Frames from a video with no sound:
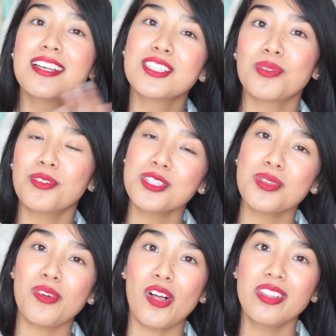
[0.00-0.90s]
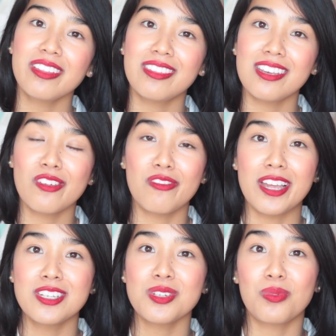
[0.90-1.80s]
So first of all, the
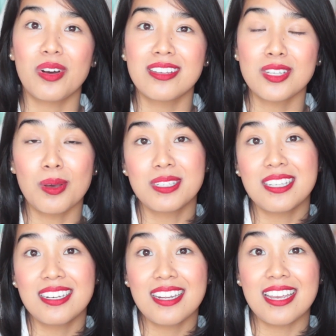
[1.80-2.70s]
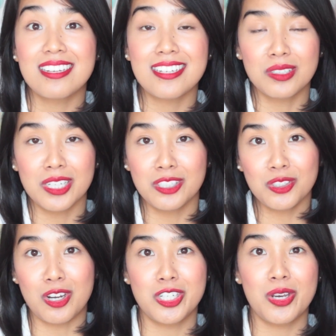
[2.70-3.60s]
event was hosted in downtown
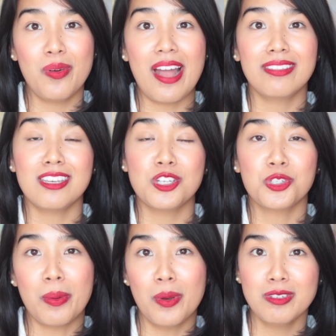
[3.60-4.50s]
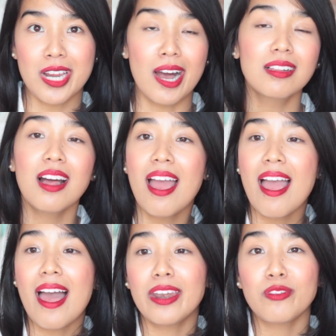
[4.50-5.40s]
Toronto at the Trump Hotel,
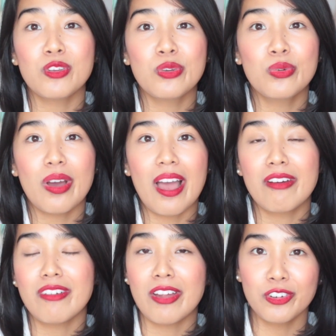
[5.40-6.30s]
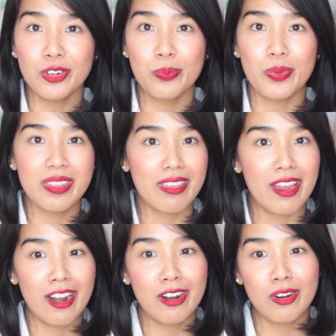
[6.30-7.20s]
and if you have ever been
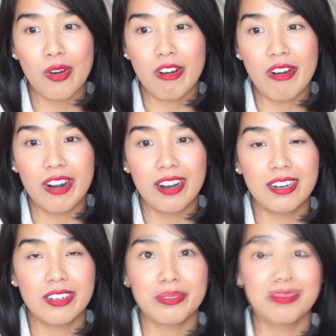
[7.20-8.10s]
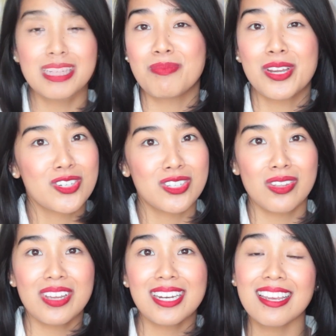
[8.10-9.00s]
there or see pictures
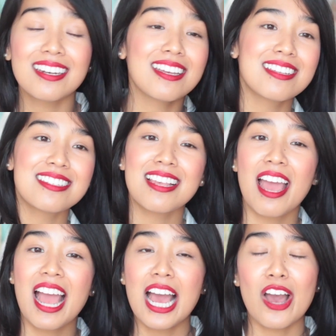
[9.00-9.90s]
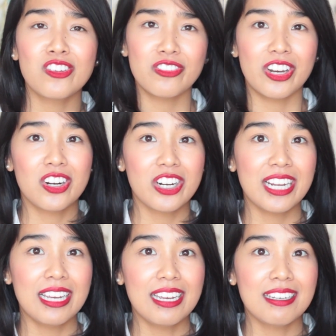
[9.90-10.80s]
of it, it is a
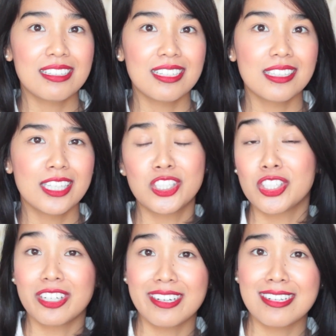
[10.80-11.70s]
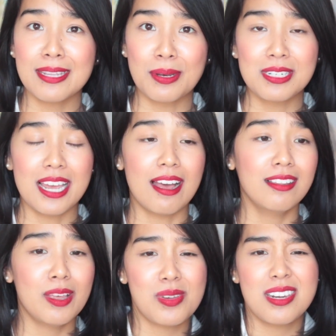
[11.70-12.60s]
very luxurious
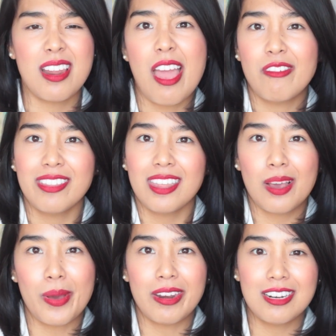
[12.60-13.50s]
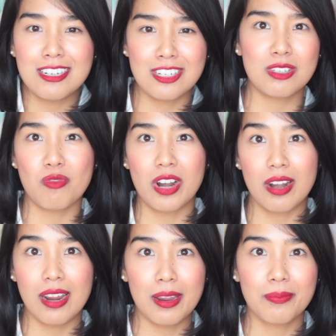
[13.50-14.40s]
hotel. I mean, everything about it is just
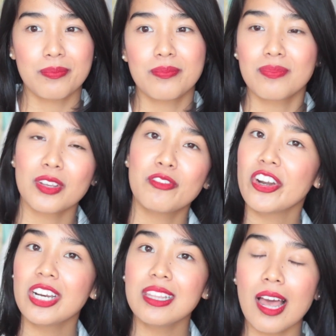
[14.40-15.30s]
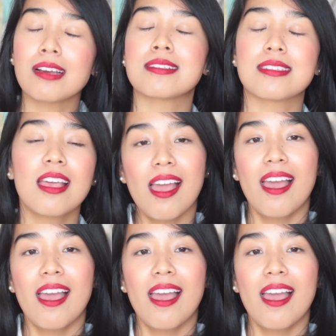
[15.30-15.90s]
very, very luxe.